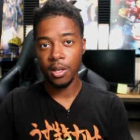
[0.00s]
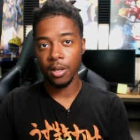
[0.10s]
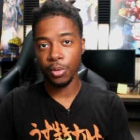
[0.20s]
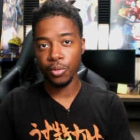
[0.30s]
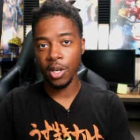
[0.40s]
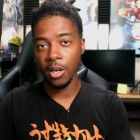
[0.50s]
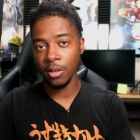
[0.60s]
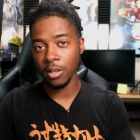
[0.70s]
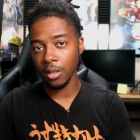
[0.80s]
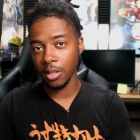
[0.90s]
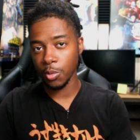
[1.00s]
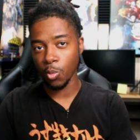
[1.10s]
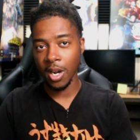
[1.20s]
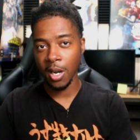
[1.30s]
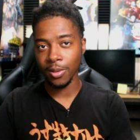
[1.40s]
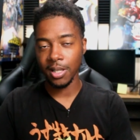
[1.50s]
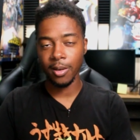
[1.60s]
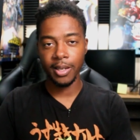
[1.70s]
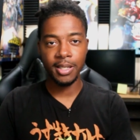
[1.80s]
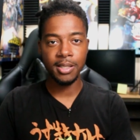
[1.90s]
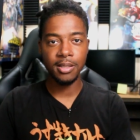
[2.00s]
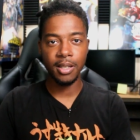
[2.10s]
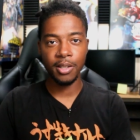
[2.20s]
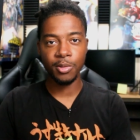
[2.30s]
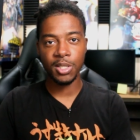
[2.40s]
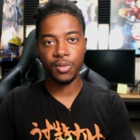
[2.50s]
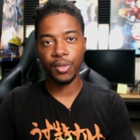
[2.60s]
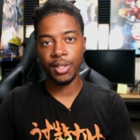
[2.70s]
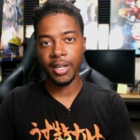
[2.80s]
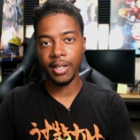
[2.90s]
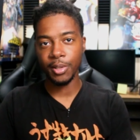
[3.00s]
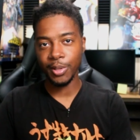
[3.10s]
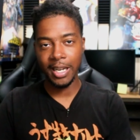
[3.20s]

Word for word: if you've gone a good while without eating and you just feel like you